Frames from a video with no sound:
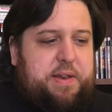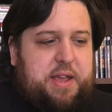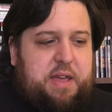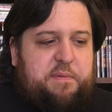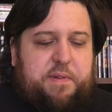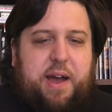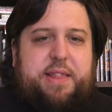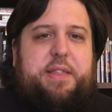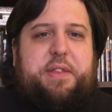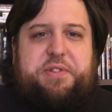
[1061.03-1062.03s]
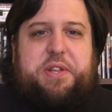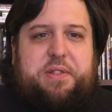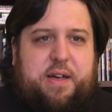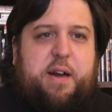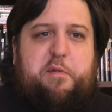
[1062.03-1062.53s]
And you find that there's
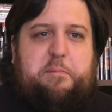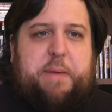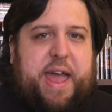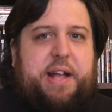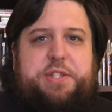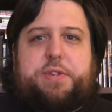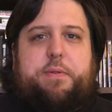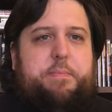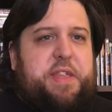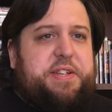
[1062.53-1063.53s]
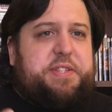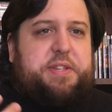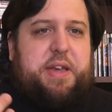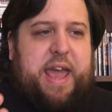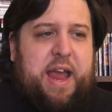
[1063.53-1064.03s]
a lot of bands from
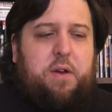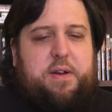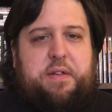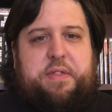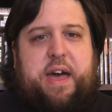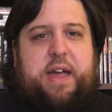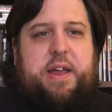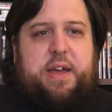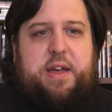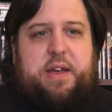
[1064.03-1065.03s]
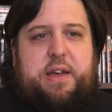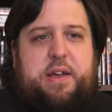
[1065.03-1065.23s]
this era that